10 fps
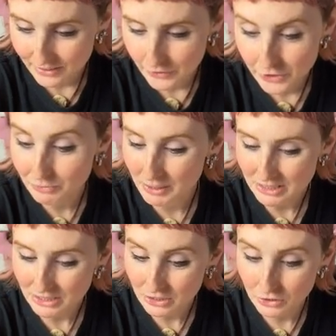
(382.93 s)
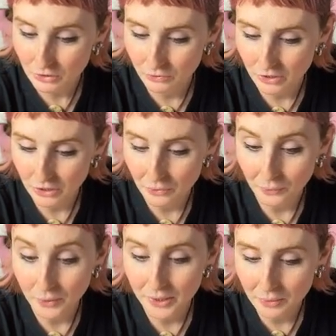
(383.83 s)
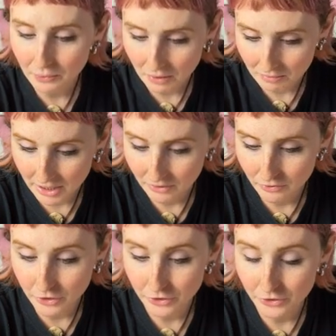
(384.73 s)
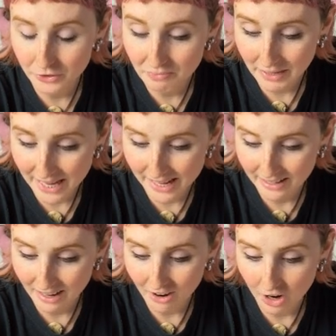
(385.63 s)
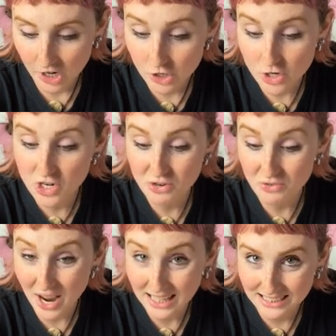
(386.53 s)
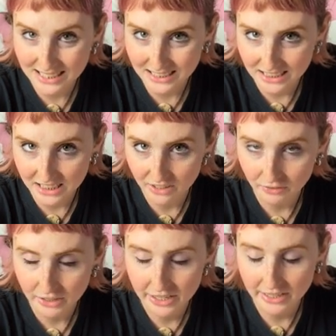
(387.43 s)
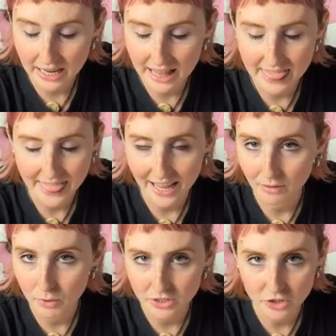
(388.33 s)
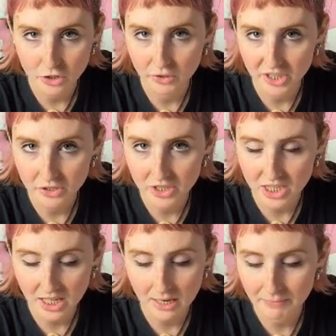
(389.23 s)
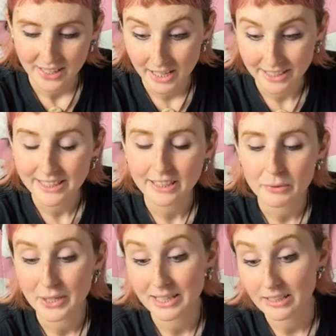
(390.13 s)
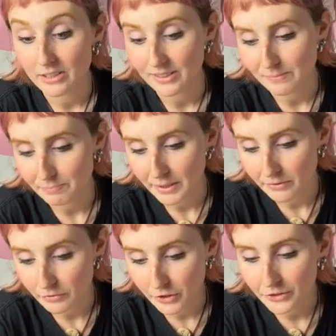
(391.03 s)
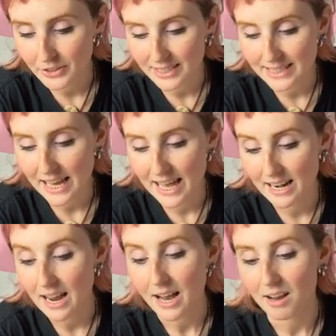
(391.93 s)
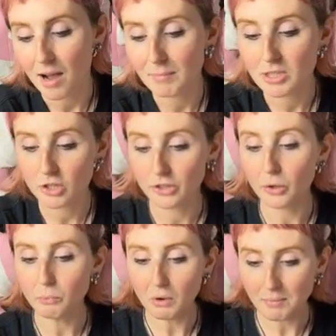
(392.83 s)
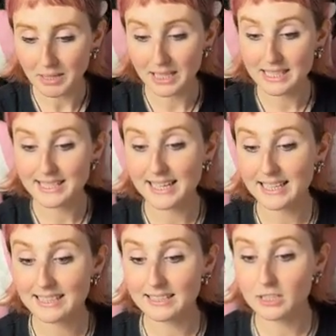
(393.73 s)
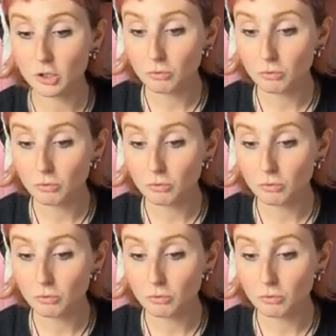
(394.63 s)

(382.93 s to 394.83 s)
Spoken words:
The responses to the video with the woman versus the man are drastically different. And that was so interesting. And then I went a little bit further and said, comments on the woman says it's